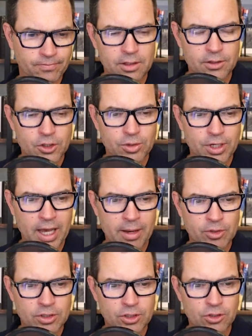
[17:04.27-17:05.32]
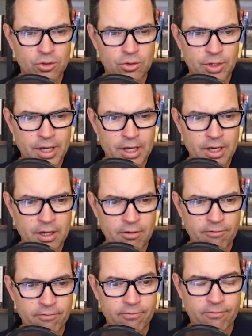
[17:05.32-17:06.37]
This one happened to a
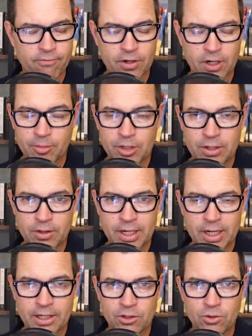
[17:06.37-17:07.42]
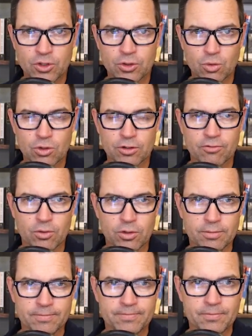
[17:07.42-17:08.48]
company that I used to work
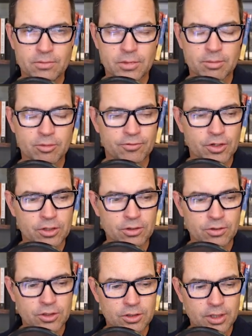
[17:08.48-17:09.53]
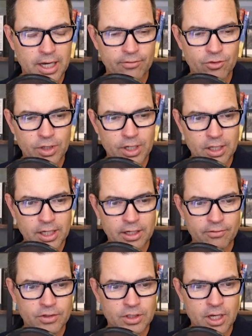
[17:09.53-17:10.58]
for a couple of years after I
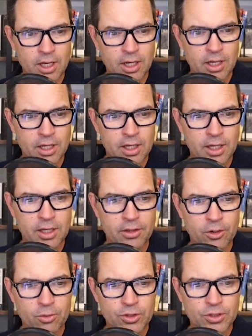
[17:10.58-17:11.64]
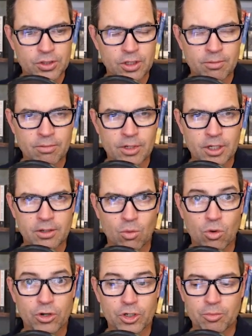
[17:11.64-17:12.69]
left. There was some
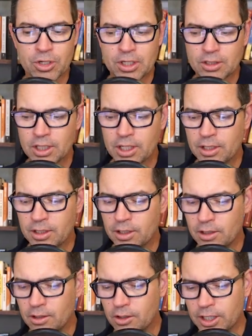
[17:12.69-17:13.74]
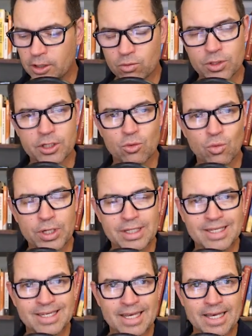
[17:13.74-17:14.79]
work being done on a really
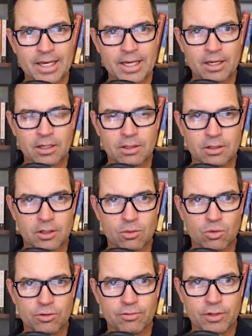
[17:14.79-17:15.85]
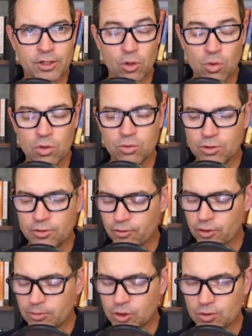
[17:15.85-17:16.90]
windy day on an old wood
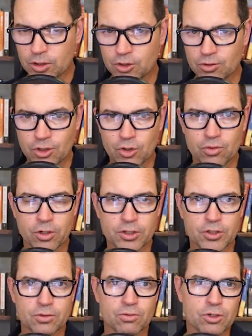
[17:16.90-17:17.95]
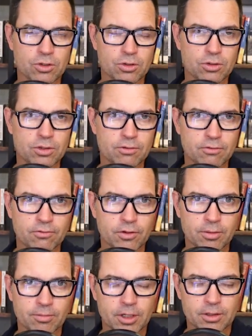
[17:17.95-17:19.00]
frame structure across the road
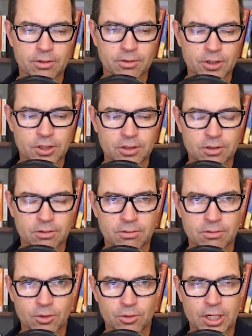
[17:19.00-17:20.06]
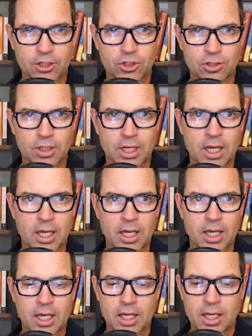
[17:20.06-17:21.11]
from this location.
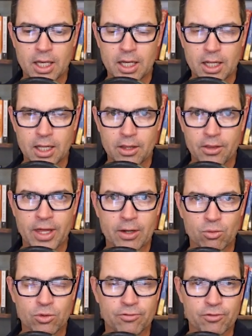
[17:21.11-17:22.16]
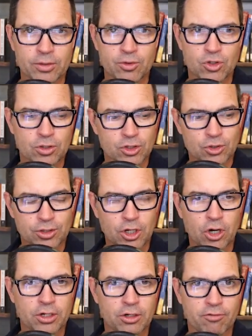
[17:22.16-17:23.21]
That wood frame structure
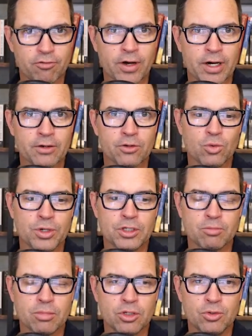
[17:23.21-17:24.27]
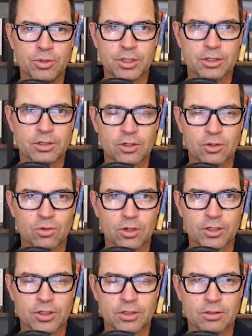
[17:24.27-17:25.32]
caught on fire. The wind blew it
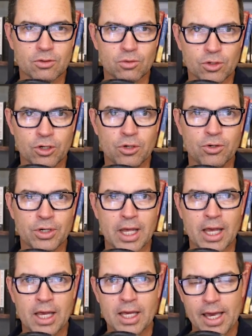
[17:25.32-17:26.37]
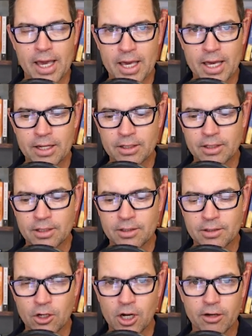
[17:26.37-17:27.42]
across the road, and
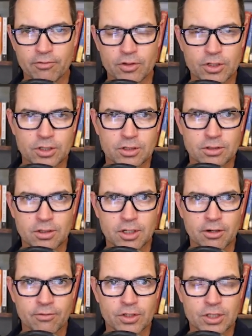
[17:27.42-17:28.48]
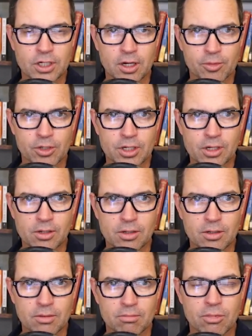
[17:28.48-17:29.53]
the office of this company
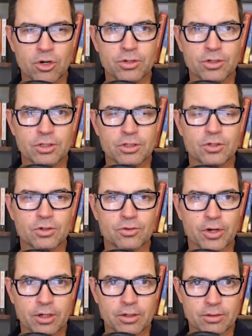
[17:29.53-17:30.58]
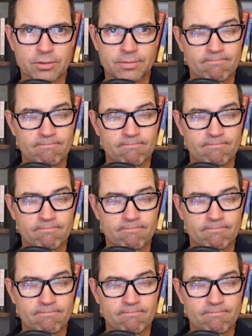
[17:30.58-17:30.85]
burned to the ground.